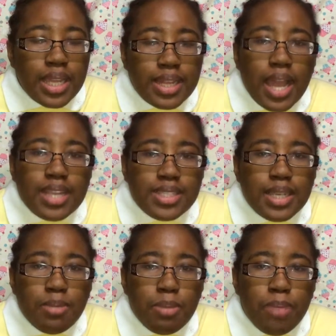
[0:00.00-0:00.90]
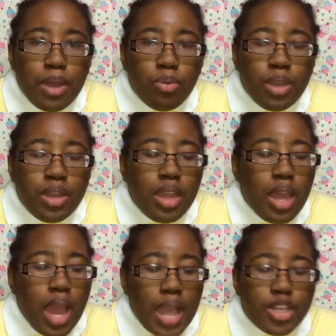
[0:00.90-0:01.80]
Like the iced cinnamon bun one,
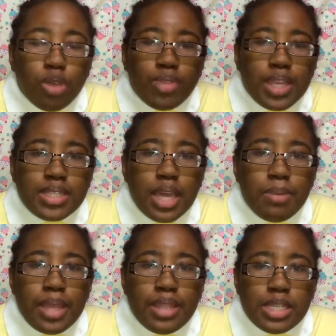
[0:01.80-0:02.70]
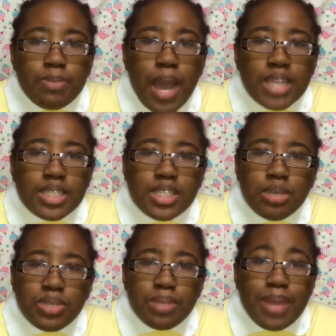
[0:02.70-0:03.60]
I don't think it's gonna be in this box because
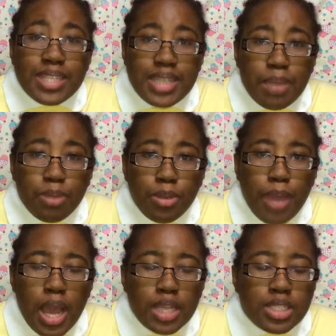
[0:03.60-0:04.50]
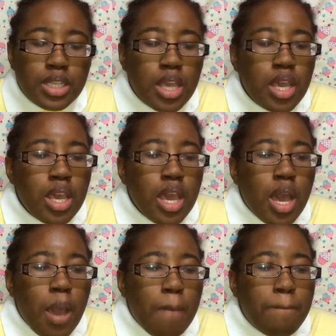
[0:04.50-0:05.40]
it was in my sampler box.
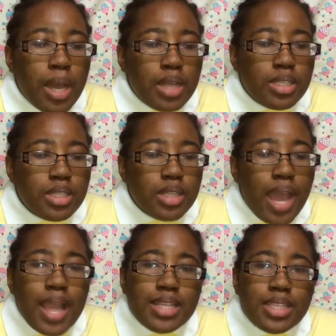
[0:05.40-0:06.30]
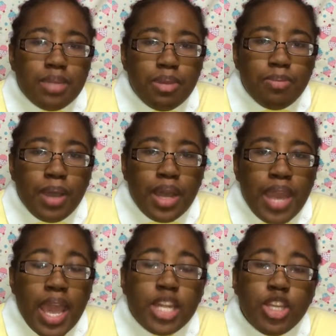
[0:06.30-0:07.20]
But the iced cinnamon bun
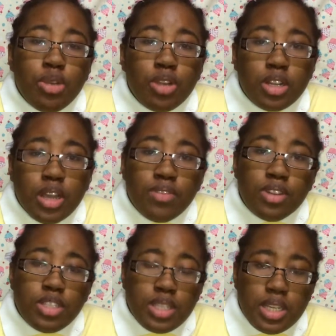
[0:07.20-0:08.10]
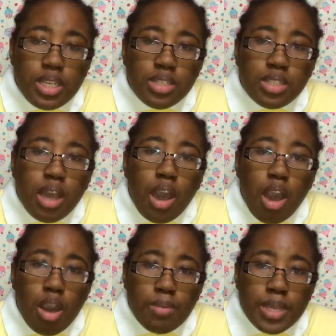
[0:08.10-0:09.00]
had yogurt covered seeds,
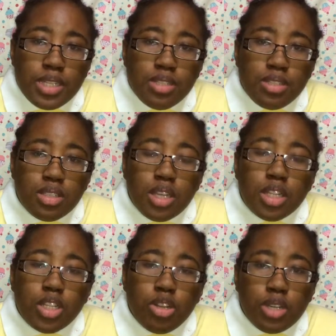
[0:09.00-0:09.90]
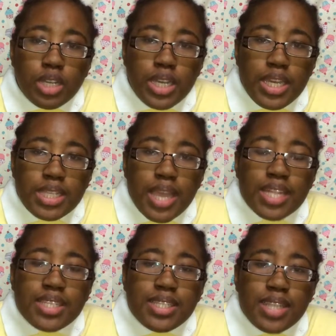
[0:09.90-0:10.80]
almonds, little cookies,
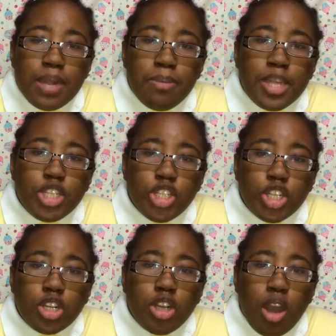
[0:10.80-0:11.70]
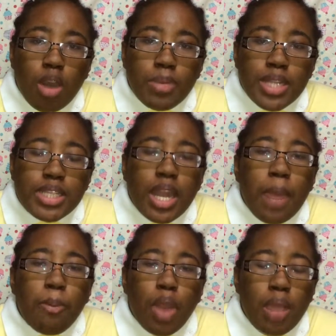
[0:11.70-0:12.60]
and cinnamon sugar almonds. And
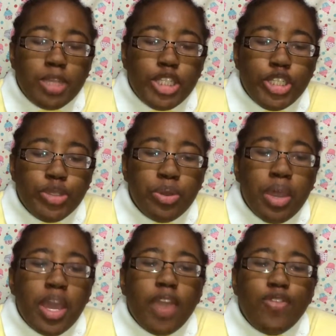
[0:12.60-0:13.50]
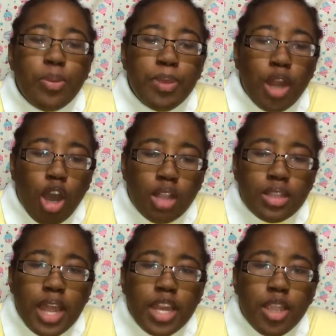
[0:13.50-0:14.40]
I promise you, if you put all
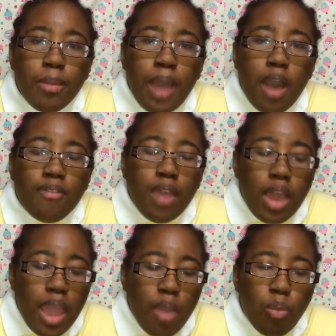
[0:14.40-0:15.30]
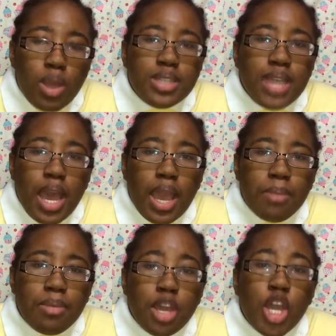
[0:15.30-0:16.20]
of that in your mouth at one
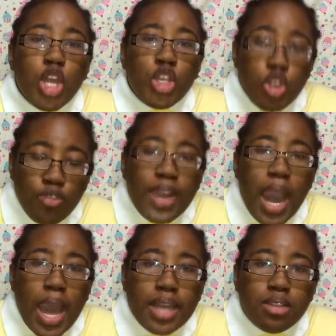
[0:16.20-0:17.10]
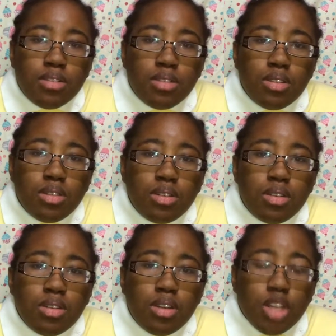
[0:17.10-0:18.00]
time, you've got,
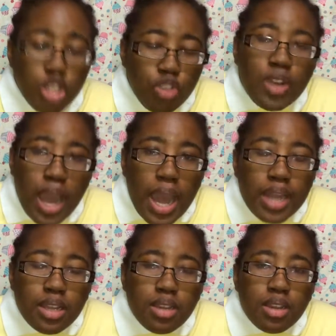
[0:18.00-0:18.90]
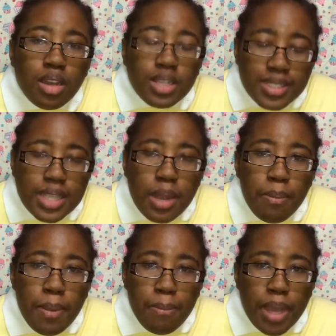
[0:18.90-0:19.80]
you've got a
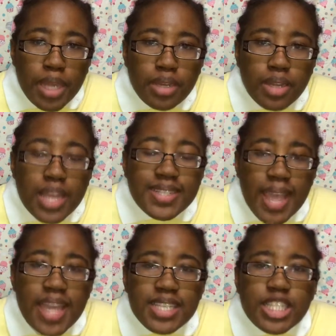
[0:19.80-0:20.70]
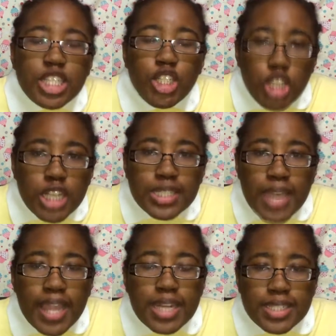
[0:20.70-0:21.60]
cinnamon bun. It tastes just
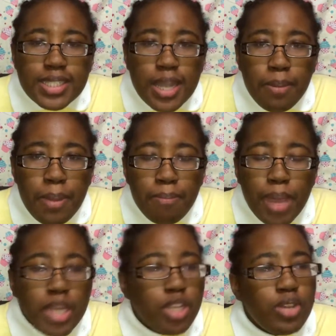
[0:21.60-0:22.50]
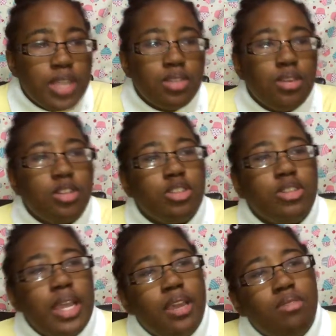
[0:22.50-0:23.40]
like a cinnamon bun. You guys don't
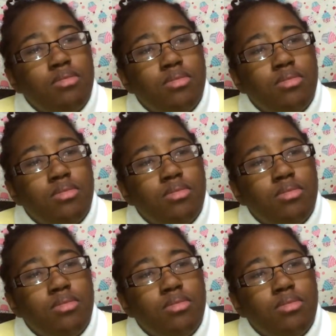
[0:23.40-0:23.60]
understand.